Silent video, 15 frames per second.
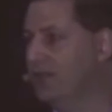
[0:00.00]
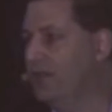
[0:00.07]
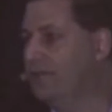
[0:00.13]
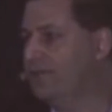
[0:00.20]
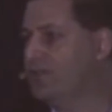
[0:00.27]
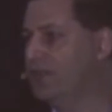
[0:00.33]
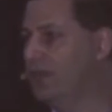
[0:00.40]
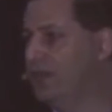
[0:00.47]

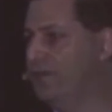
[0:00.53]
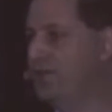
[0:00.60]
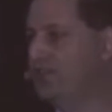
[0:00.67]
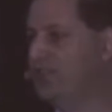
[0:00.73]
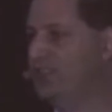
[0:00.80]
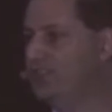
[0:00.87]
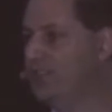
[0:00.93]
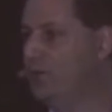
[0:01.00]
if you
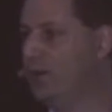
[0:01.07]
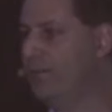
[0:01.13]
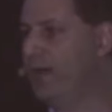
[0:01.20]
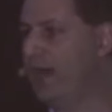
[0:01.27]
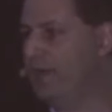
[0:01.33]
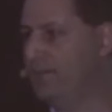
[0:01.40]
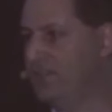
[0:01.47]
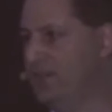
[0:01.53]
see someone
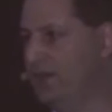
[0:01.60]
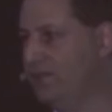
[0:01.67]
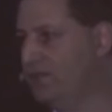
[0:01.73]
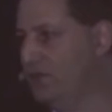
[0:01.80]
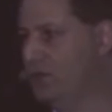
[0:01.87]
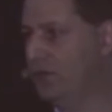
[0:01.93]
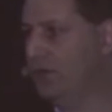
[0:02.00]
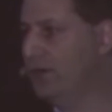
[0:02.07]
by themselves
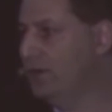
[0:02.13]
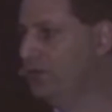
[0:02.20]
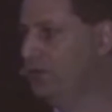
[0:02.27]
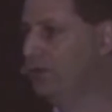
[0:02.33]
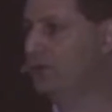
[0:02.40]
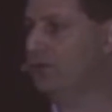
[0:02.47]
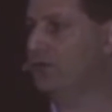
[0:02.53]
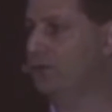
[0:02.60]
and you're in your
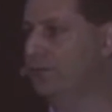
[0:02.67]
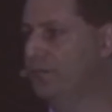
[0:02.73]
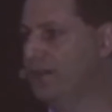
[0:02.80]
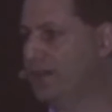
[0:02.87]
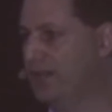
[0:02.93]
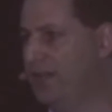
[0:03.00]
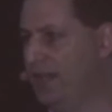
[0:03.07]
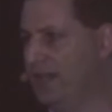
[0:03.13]
little group
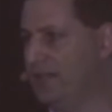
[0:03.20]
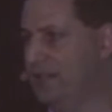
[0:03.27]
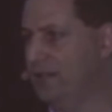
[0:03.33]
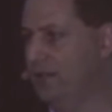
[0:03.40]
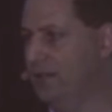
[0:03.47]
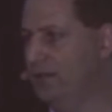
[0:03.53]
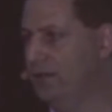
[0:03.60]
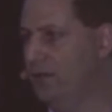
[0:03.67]

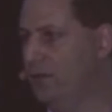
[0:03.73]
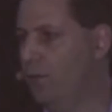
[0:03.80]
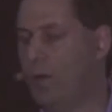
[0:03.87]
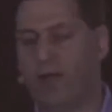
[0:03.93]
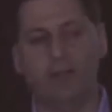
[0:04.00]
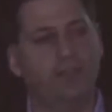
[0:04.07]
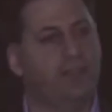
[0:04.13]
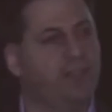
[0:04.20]
connecting, why
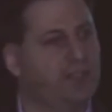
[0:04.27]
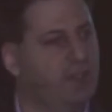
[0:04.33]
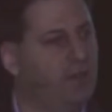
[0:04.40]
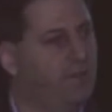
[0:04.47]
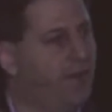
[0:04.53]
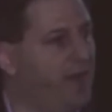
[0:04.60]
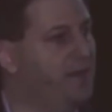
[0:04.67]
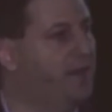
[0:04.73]
don't you just
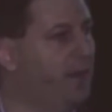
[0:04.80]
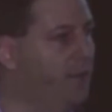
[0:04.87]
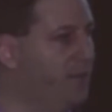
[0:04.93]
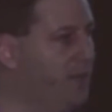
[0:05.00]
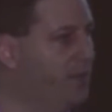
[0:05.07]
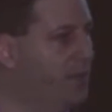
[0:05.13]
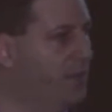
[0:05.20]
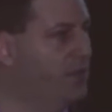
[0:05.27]
invite
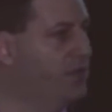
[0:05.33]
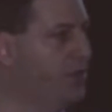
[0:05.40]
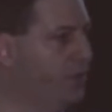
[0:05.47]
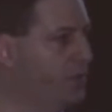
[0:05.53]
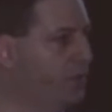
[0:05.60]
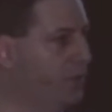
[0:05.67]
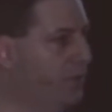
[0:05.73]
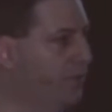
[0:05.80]
them into
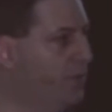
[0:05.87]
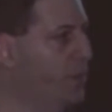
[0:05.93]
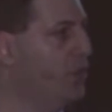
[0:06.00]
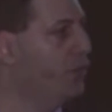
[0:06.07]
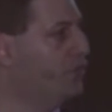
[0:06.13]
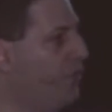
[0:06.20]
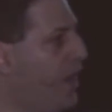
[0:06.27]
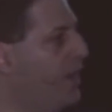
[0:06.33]
your group?
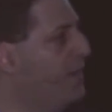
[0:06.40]
Try